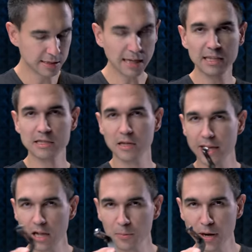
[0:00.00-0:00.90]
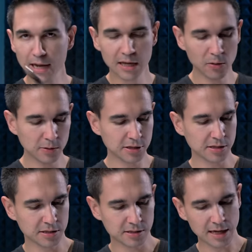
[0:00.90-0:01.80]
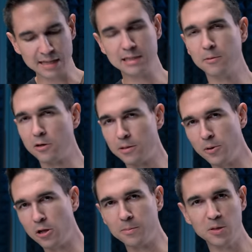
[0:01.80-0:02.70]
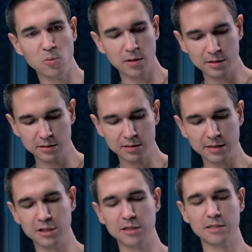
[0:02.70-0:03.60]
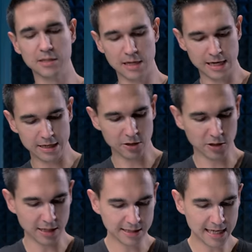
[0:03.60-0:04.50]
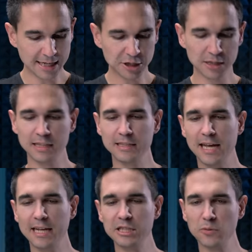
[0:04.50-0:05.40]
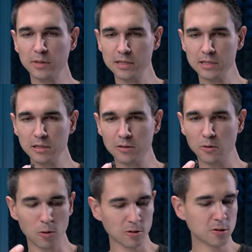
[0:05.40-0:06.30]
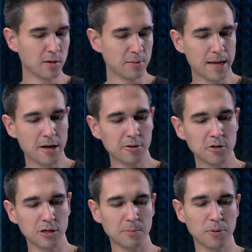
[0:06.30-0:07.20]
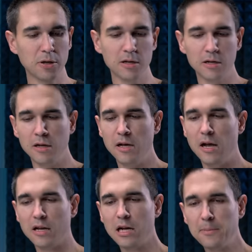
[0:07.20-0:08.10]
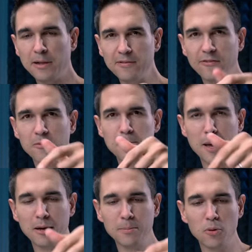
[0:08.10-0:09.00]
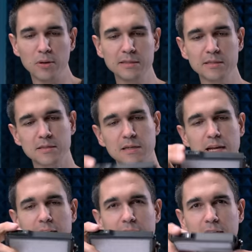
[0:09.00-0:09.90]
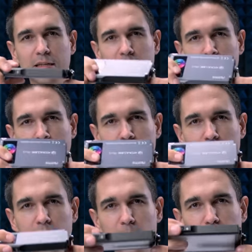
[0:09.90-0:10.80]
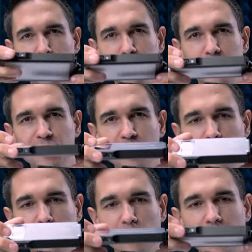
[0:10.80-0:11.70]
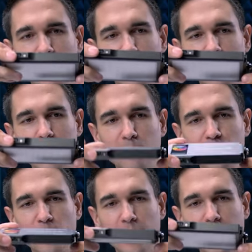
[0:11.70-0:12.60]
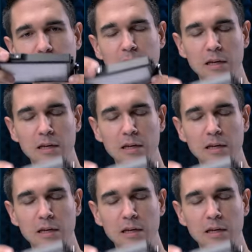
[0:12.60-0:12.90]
It's got this little L bracket, which is kind of similar to the Boling P1s. It's just, you can attach and detach it with this little quarter 20 mount. You can put it on a couple of different mounting points and, you know, position your light in any which way.